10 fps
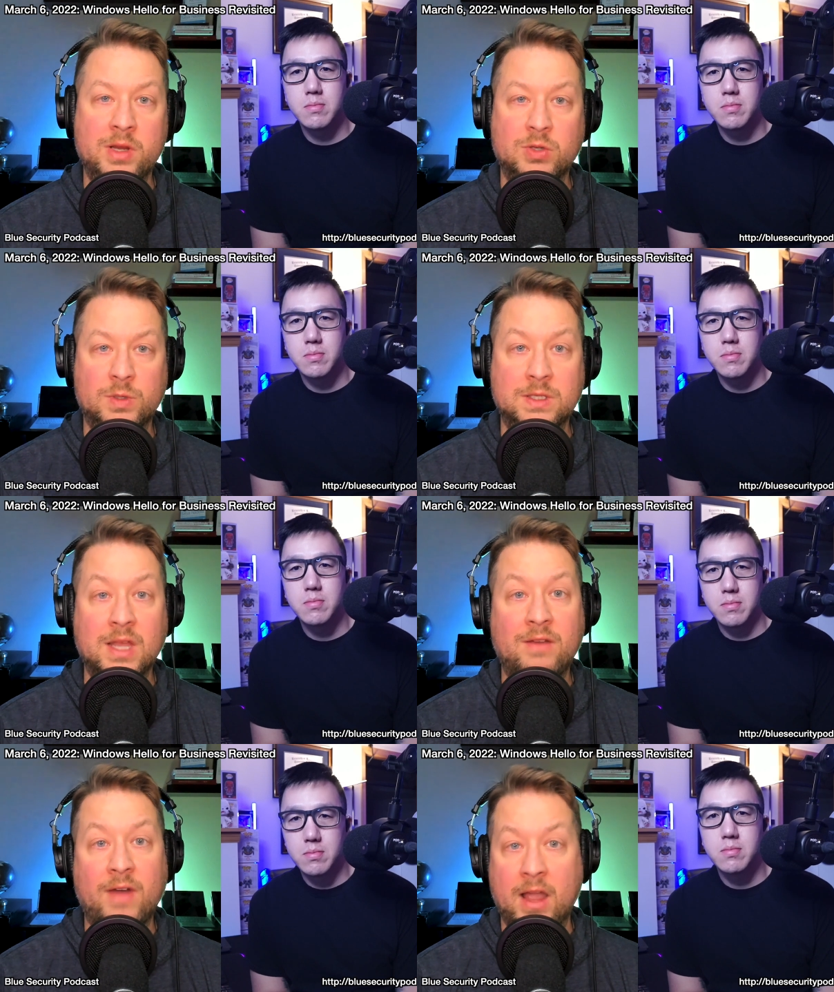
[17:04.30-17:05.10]
Speaker 1: resources
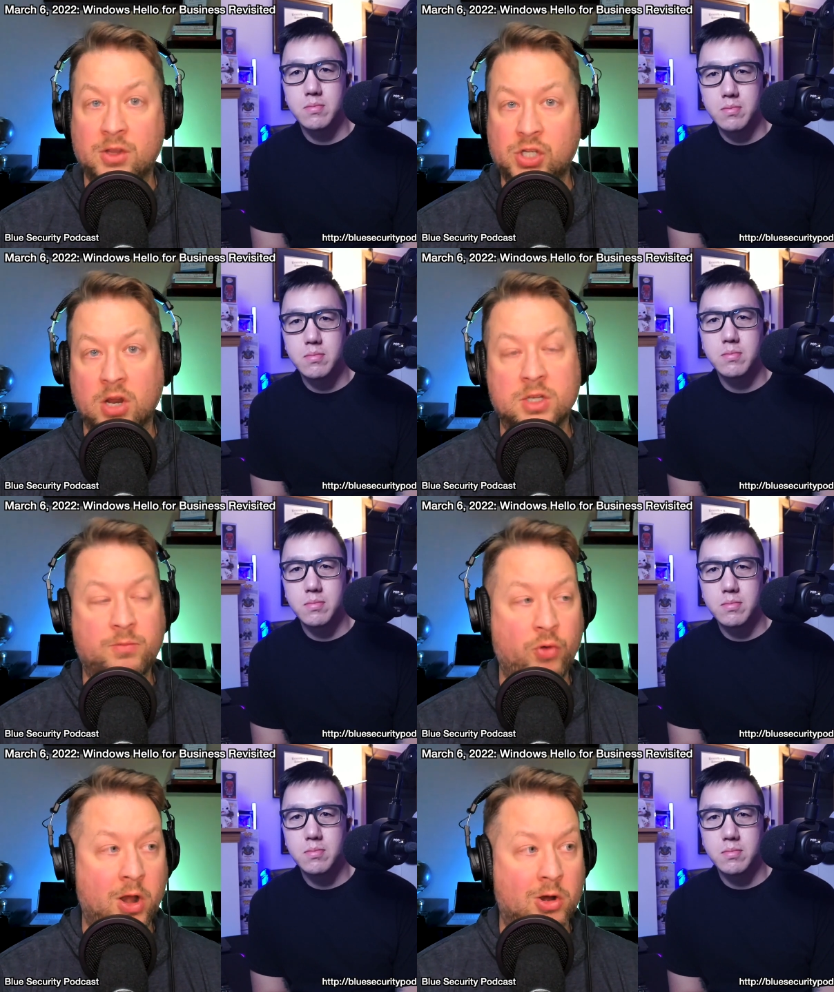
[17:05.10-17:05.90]
like file shares,
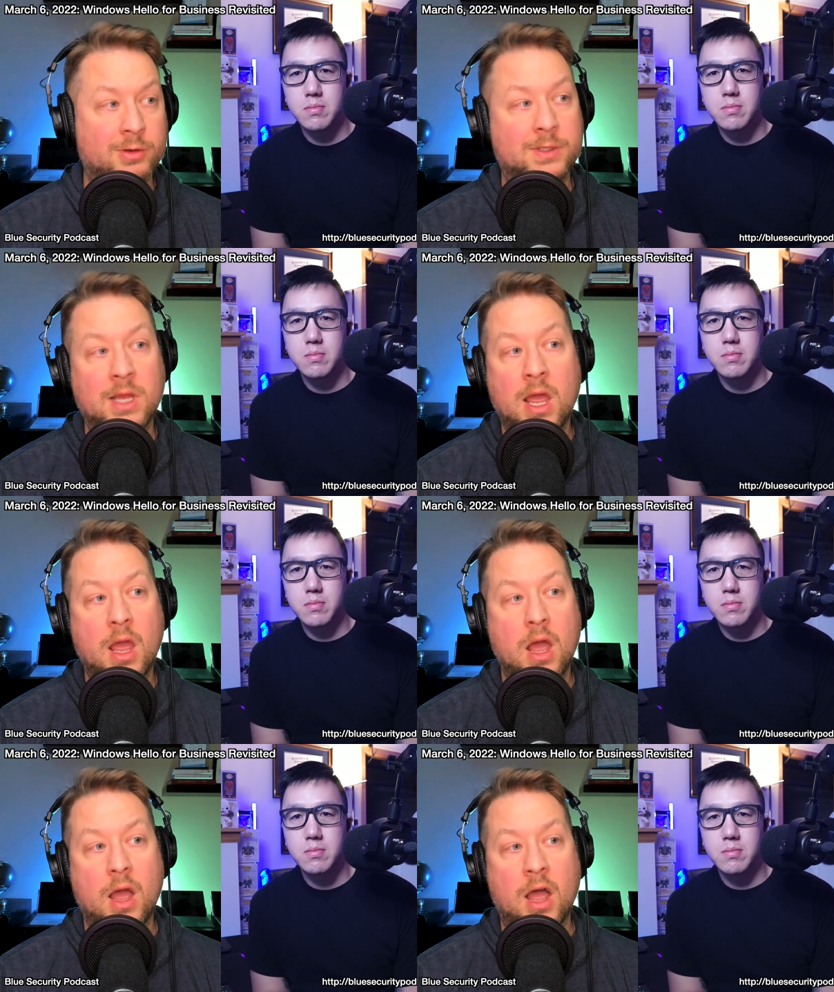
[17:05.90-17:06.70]
printers,
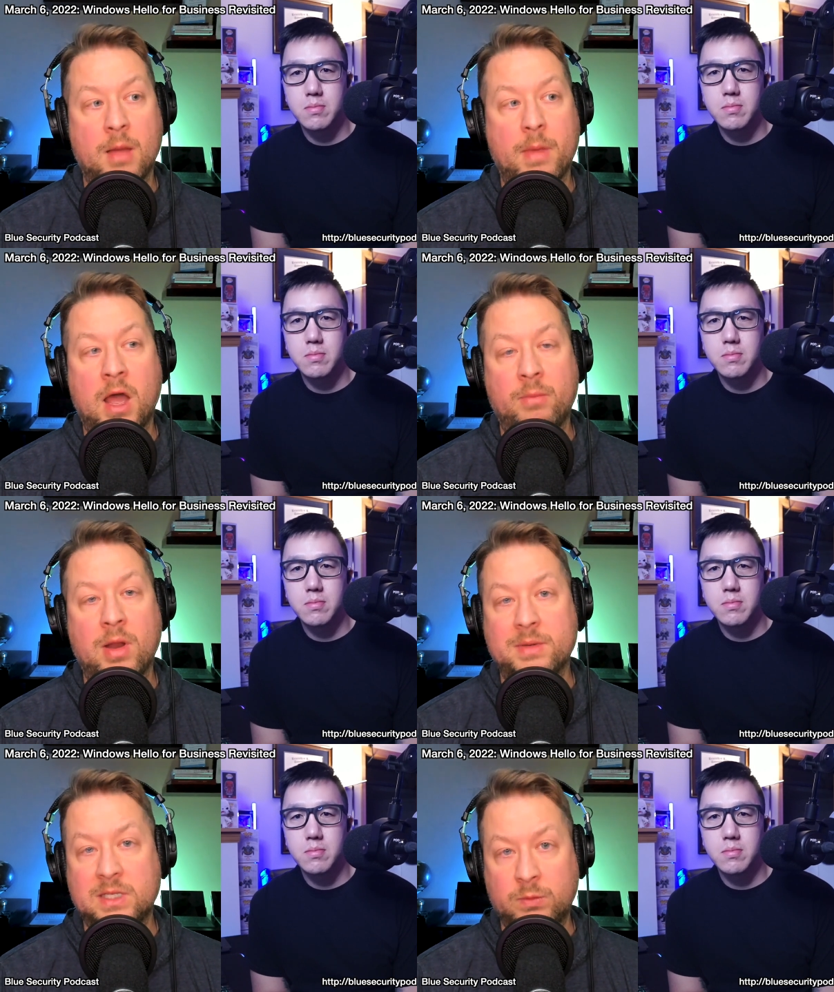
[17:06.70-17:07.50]
um,
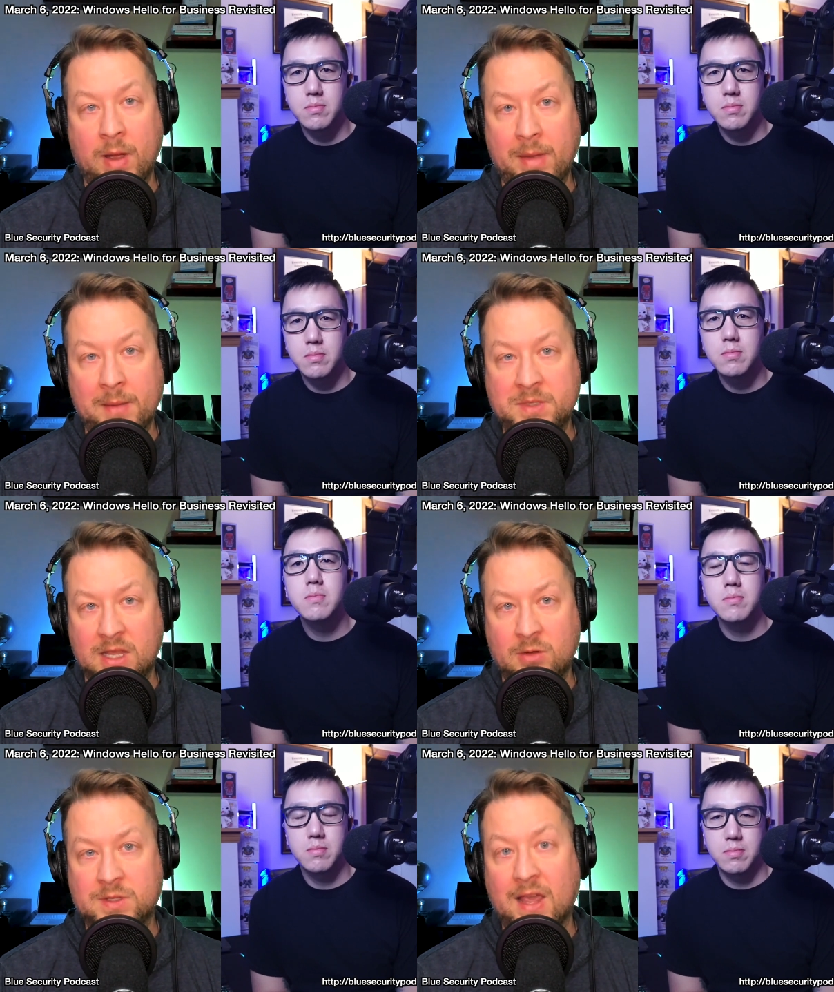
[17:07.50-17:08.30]
on-premises web apps
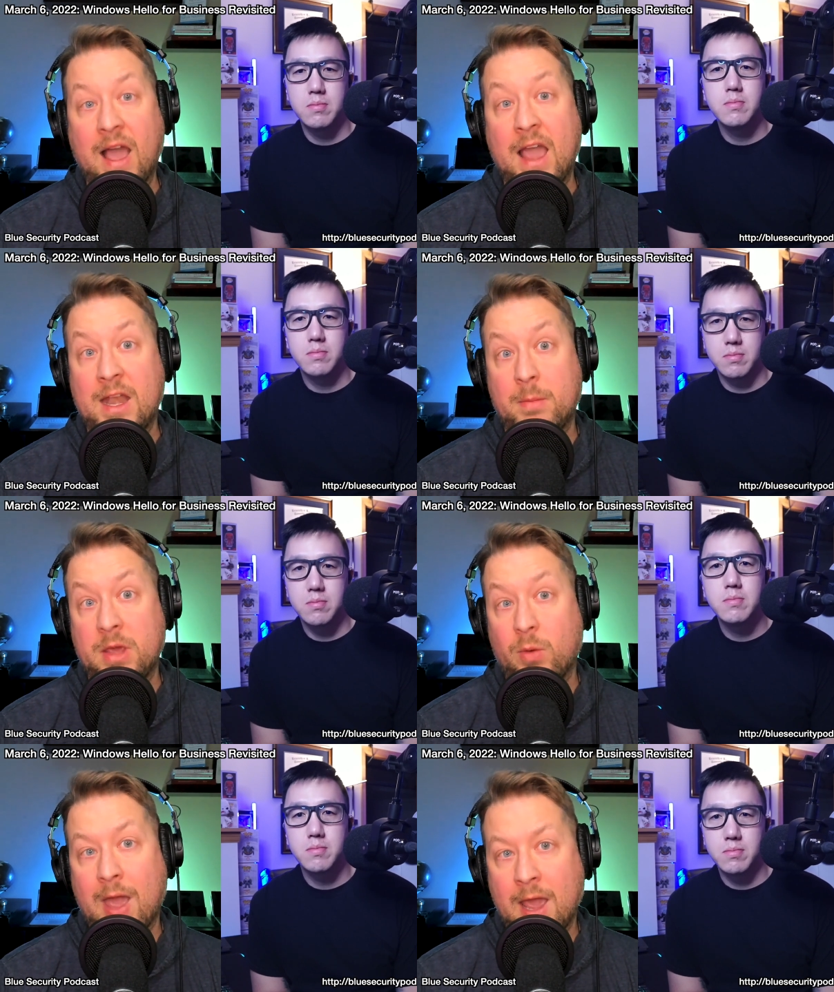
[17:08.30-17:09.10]
that use like
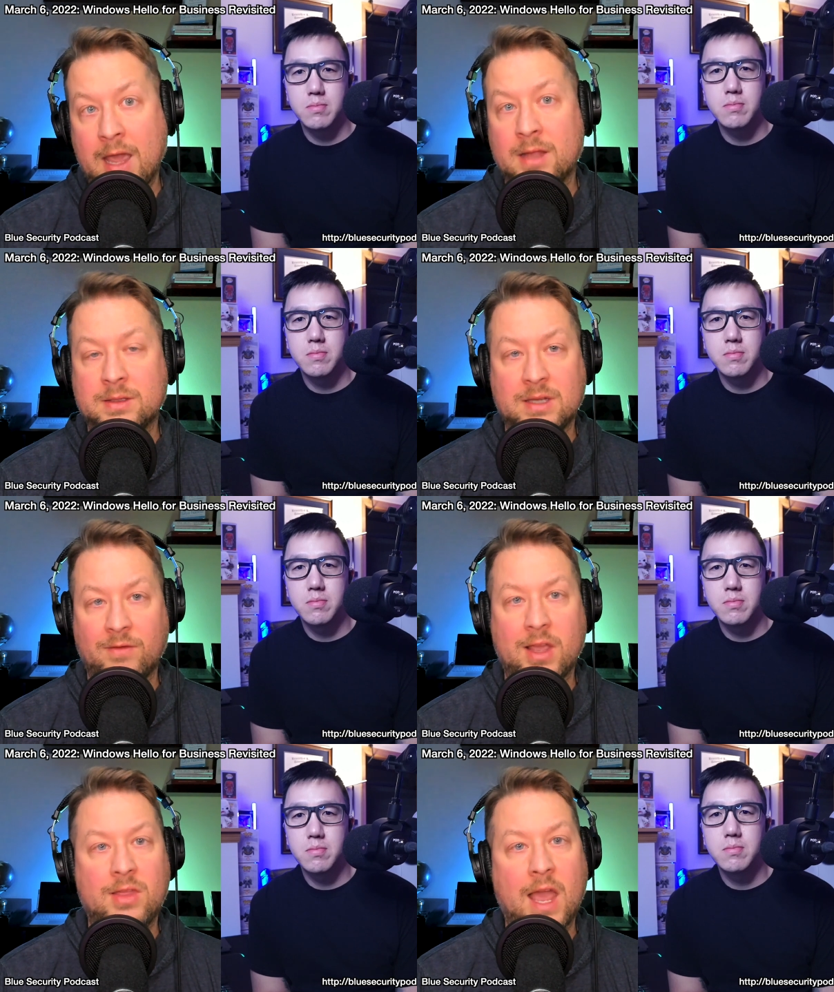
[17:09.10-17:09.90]
IWA and
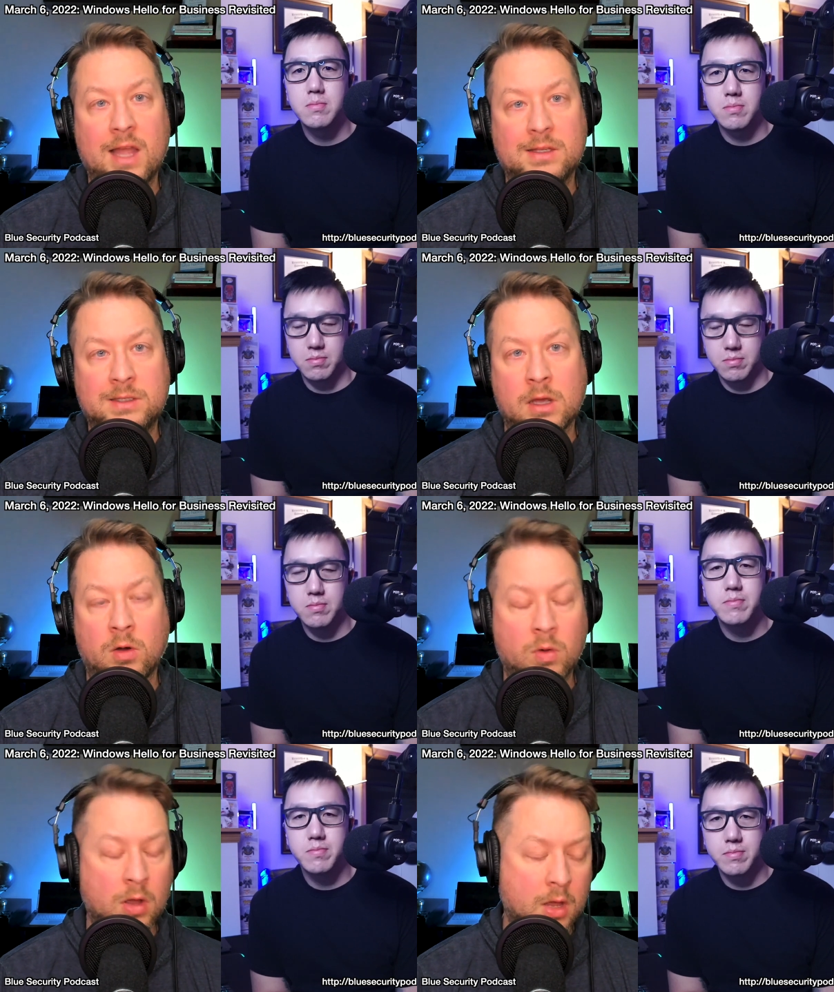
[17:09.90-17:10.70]
stuff like that.
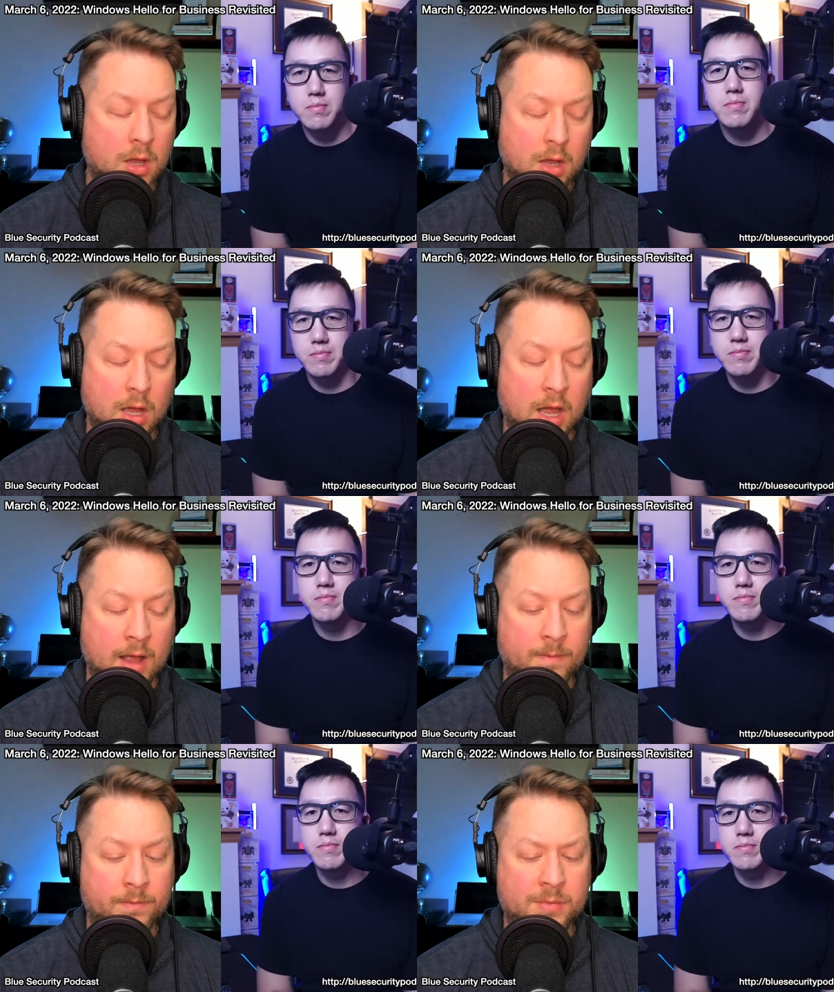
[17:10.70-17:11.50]
So
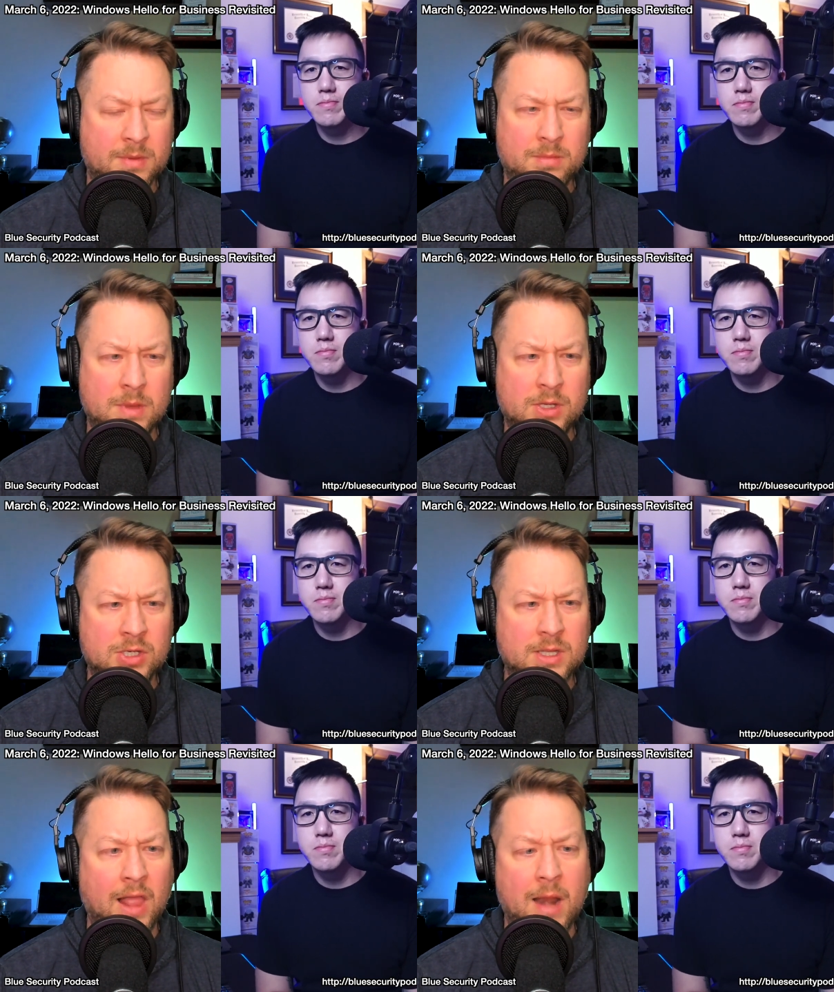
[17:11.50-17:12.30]
um,
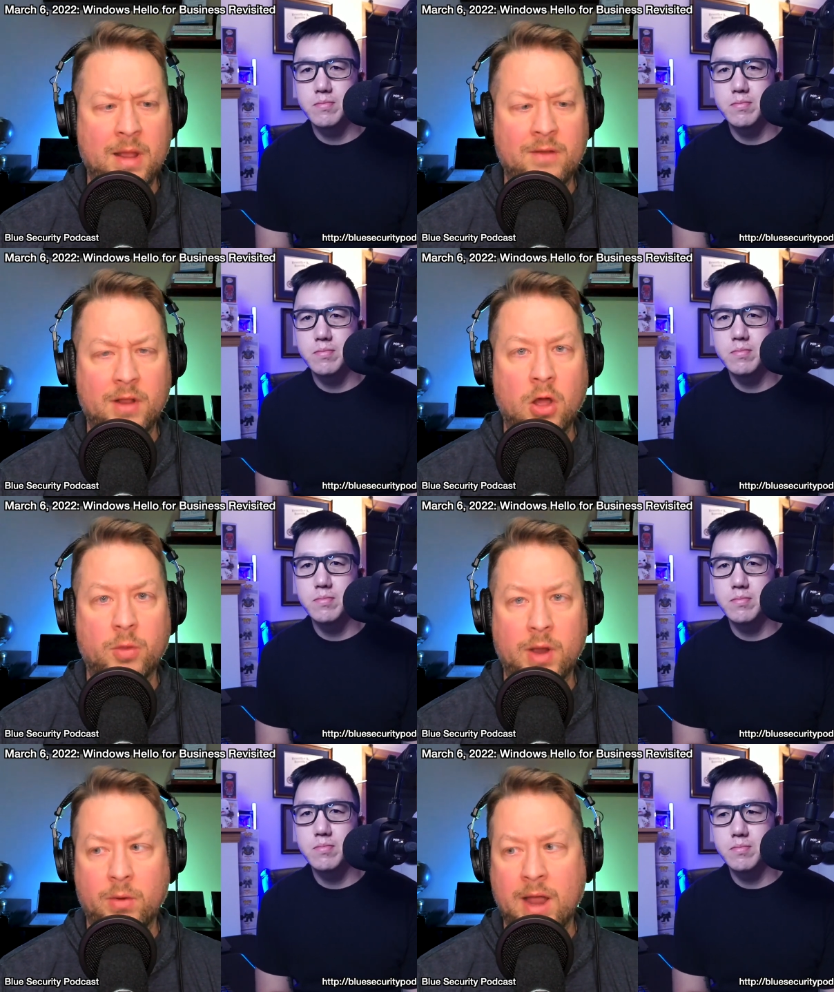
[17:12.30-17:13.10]
just a lot of benefit all
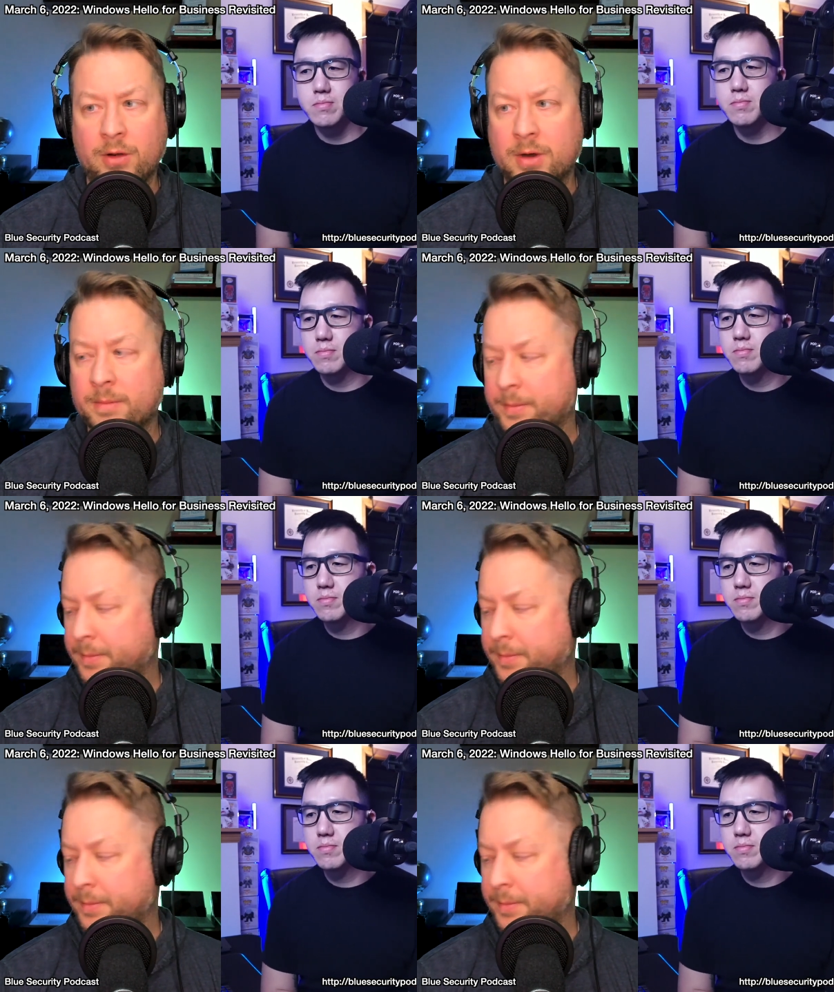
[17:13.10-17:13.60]
the way around.